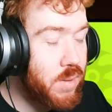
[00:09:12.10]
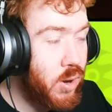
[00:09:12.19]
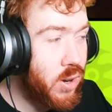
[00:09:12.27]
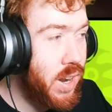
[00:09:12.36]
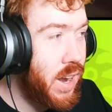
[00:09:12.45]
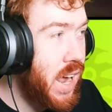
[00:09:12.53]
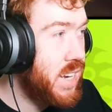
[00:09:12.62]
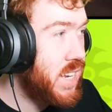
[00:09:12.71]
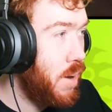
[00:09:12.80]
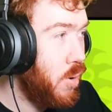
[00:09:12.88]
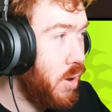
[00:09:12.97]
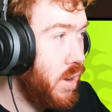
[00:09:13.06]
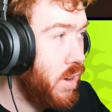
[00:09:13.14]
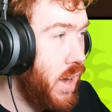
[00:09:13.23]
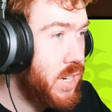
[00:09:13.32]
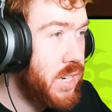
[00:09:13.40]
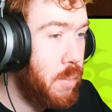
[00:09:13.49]
I'm not going to lie and say I'm not
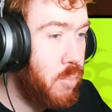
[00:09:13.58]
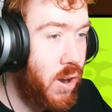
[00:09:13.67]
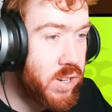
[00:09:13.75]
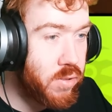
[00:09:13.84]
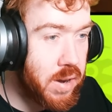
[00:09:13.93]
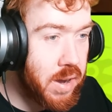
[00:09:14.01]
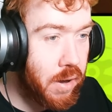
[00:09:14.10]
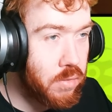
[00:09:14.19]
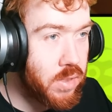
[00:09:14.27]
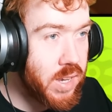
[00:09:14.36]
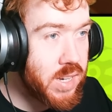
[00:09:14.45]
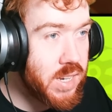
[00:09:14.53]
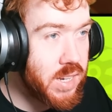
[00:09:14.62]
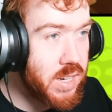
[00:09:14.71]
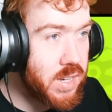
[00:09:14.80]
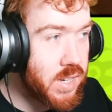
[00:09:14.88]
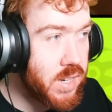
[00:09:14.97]
actually impressed right now. This
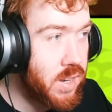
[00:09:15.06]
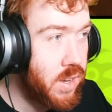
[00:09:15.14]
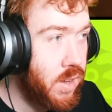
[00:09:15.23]
is...